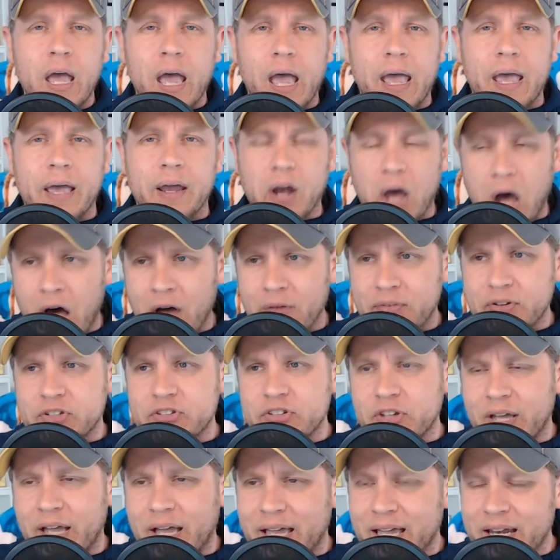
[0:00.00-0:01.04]
And
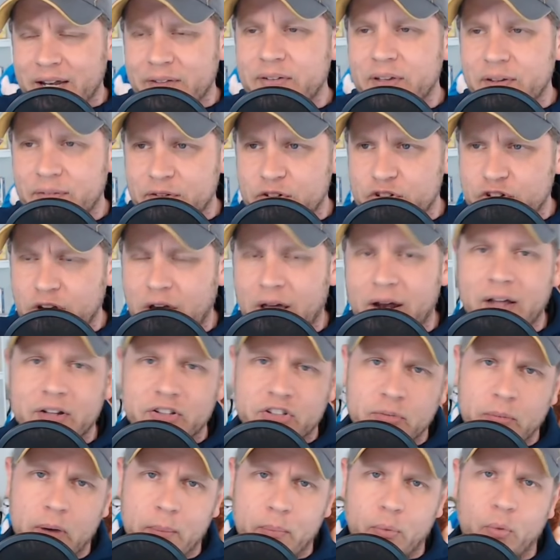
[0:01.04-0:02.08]
obviously, I got to give a shout out
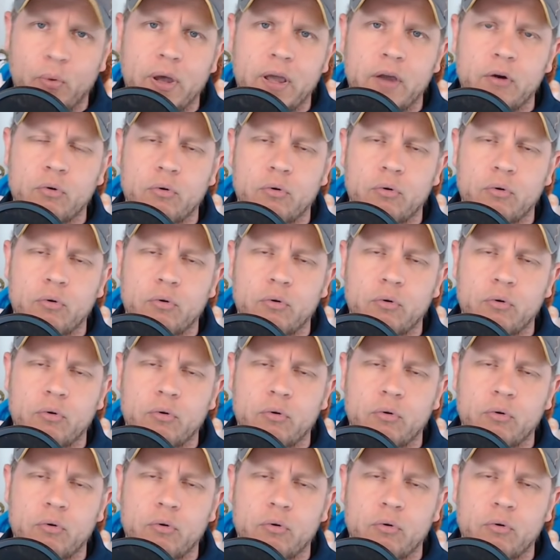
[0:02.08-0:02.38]
to my boy